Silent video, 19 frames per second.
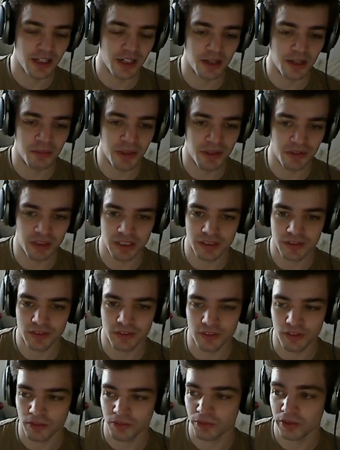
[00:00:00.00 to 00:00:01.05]
Mid range,
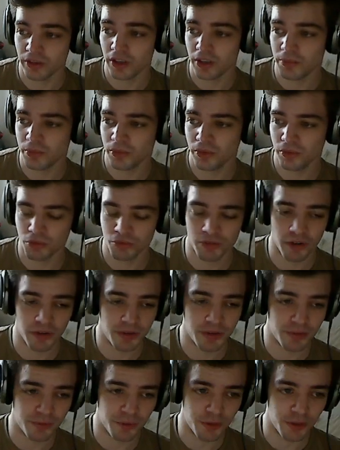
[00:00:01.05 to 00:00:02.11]
it's unreliable, very
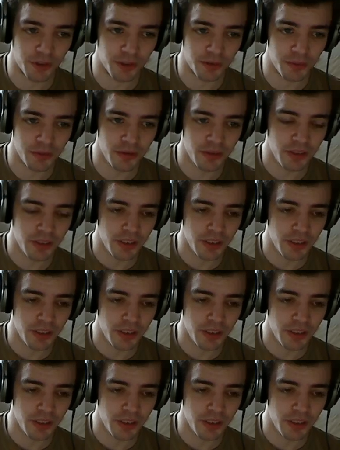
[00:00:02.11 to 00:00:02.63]
unreliable.